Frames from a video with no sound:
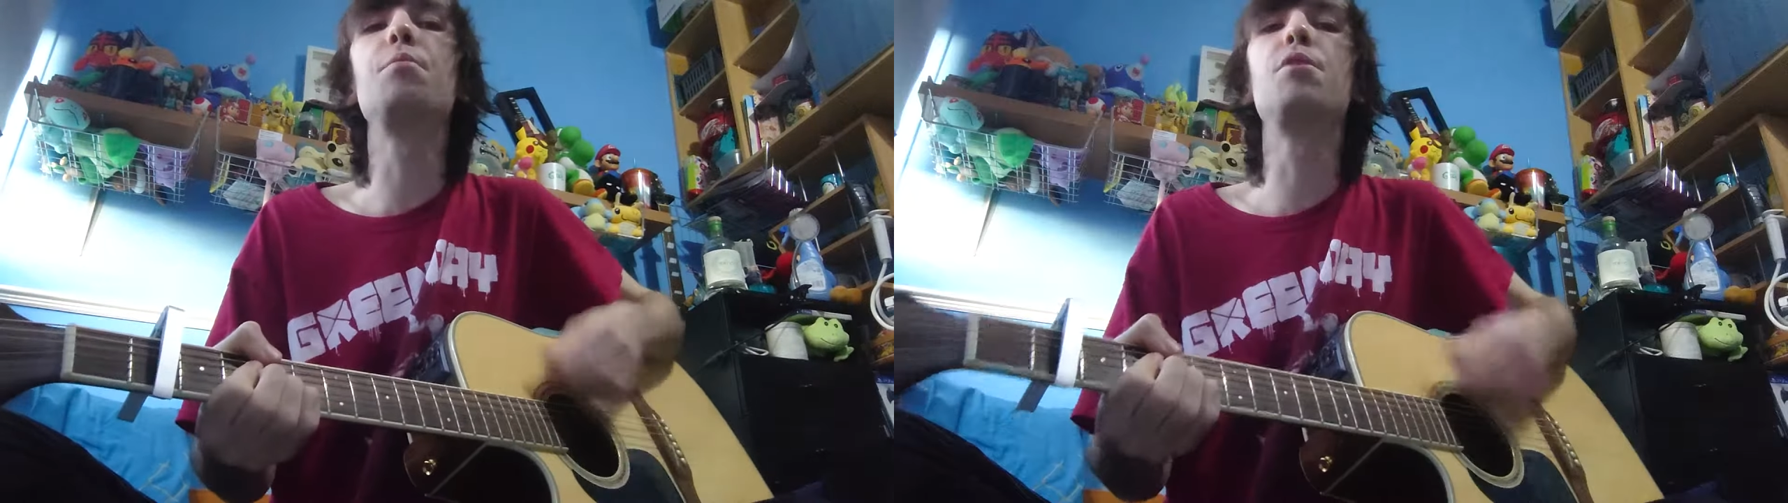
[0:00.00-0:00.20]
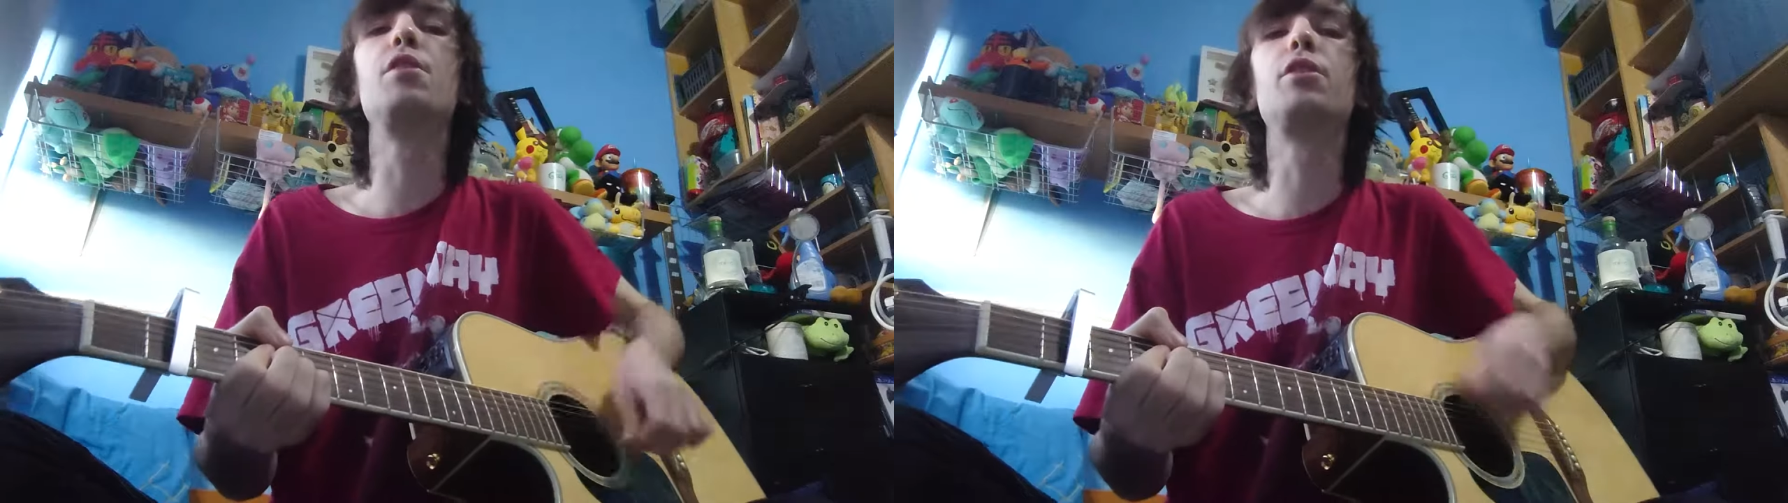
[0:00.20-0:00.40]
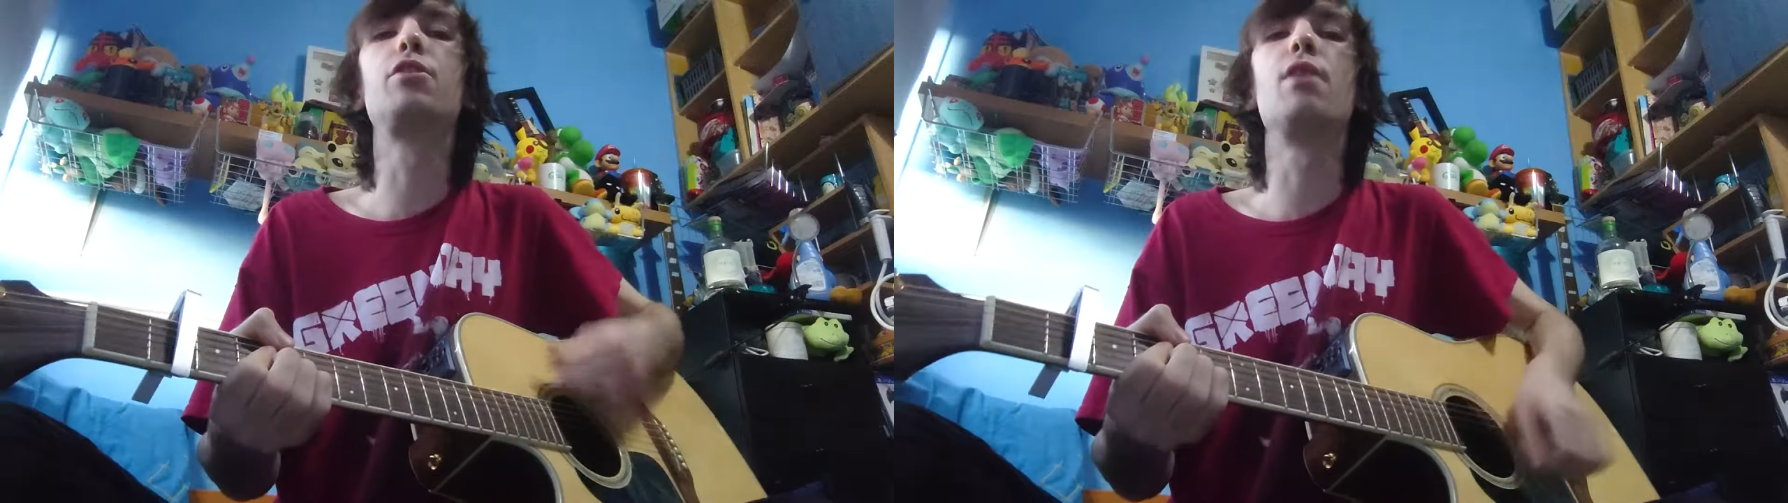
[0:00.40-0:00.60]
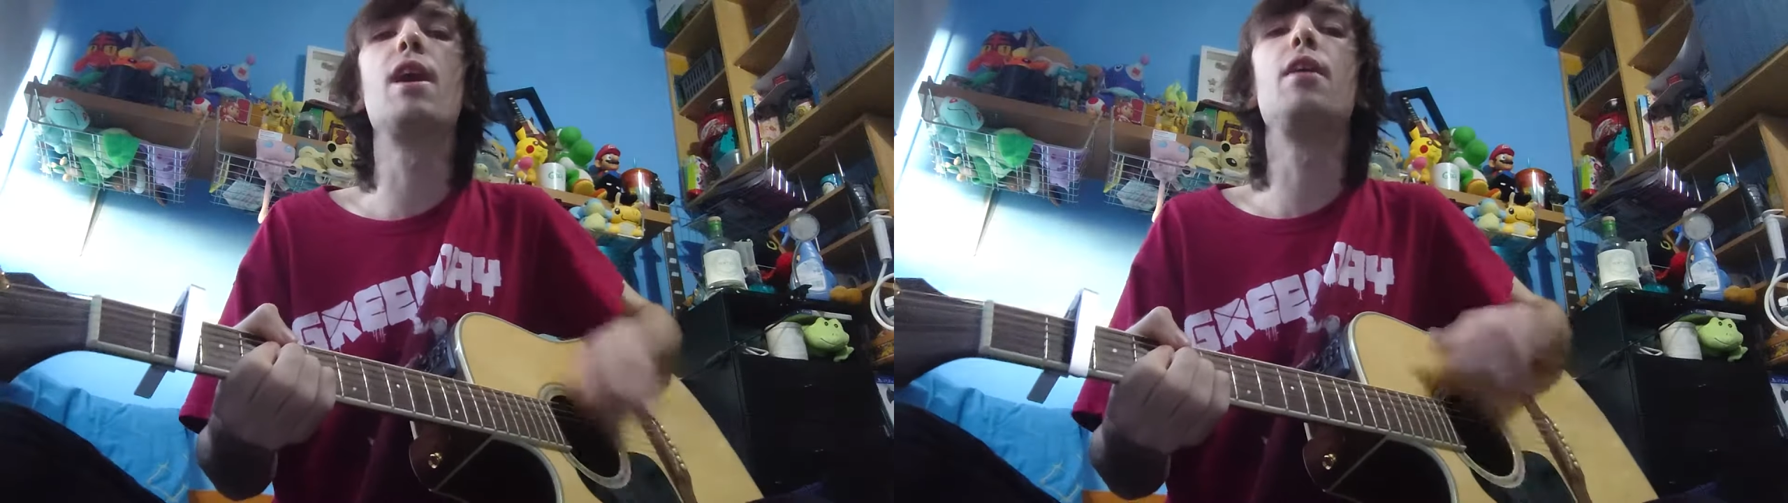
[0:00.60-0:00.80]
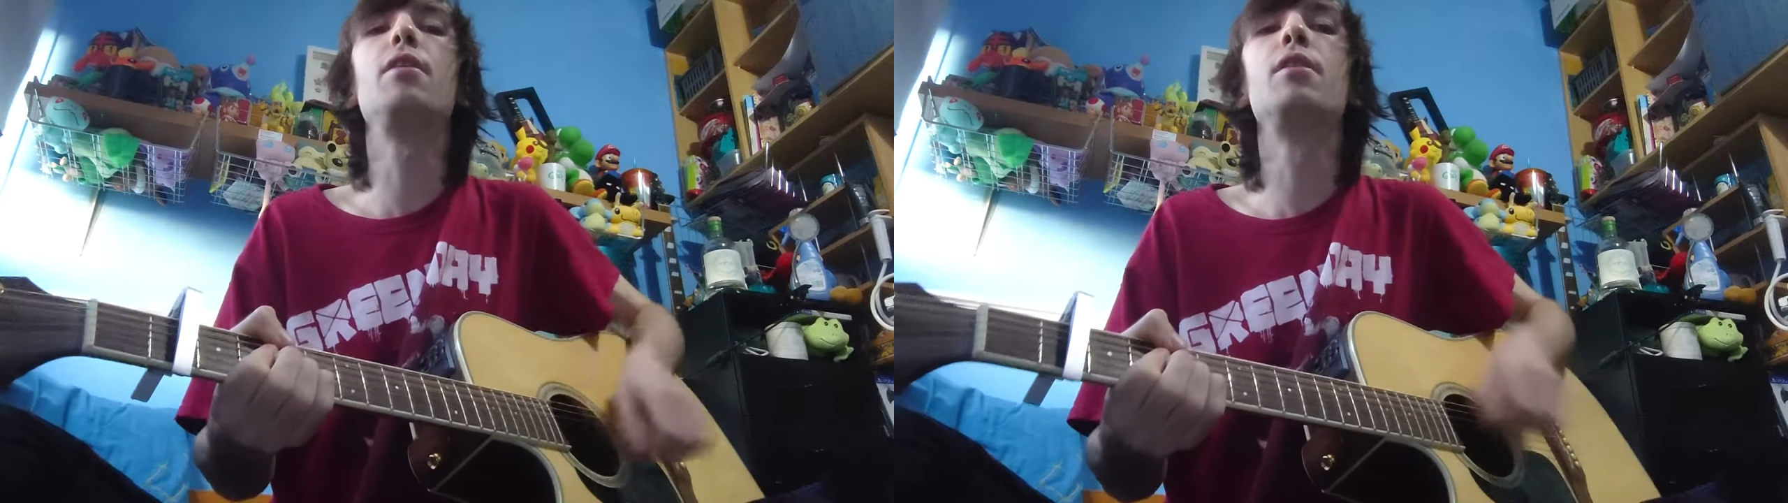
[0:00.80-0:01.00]
from the
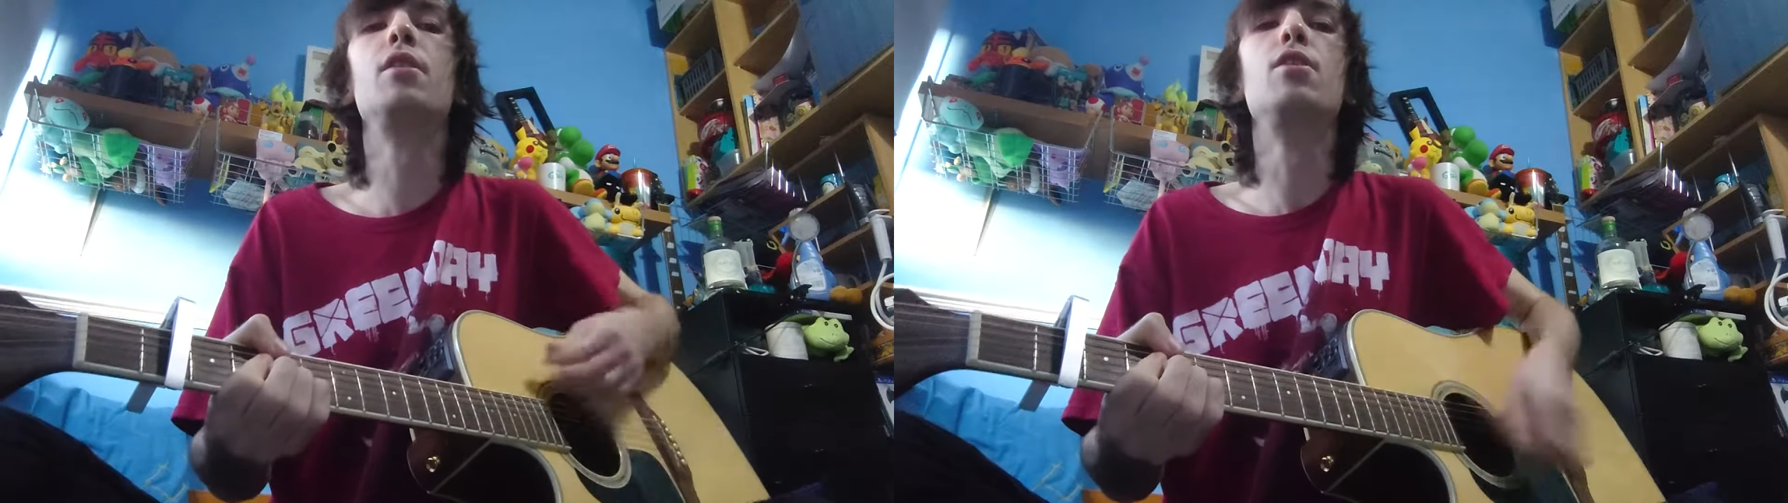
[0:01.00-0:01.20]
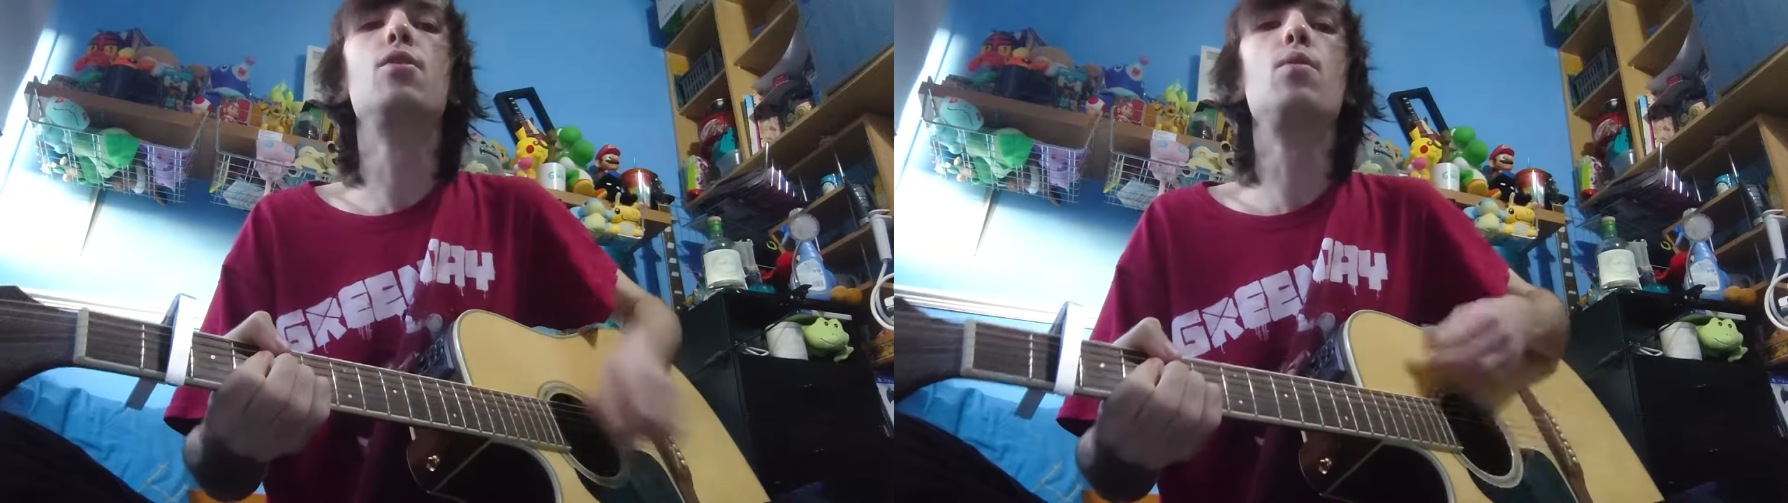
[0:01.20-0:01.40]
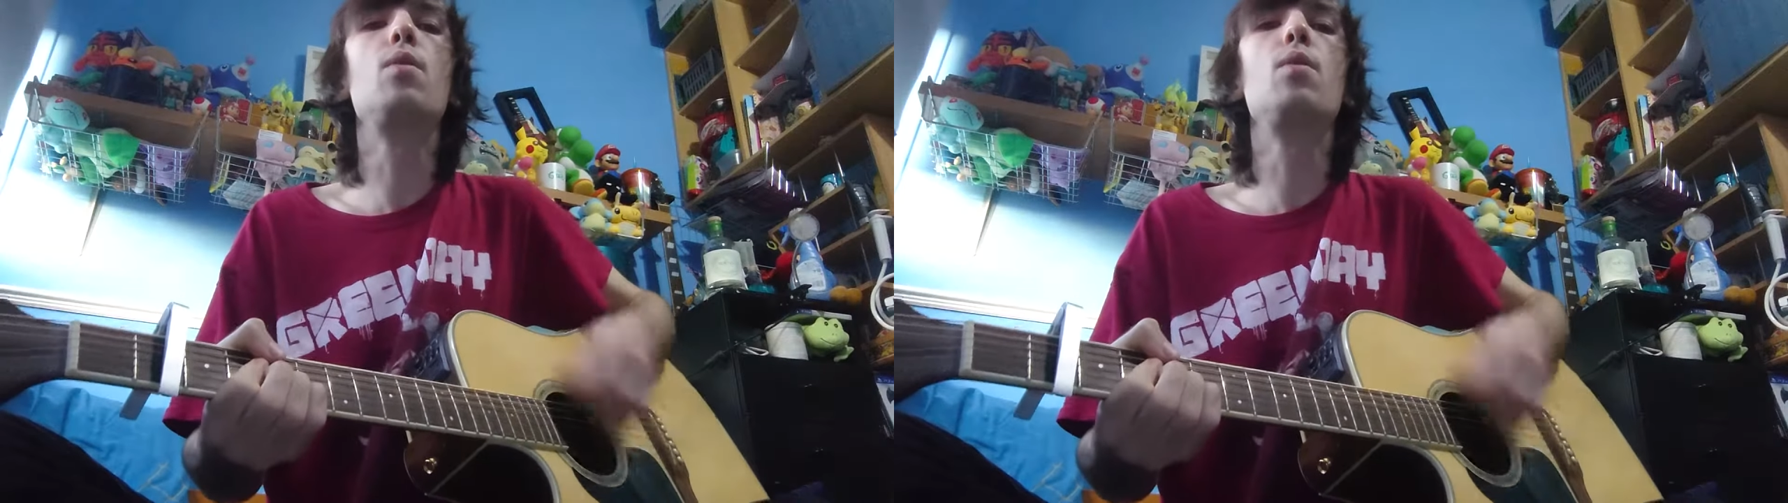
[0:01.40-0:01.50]
ground.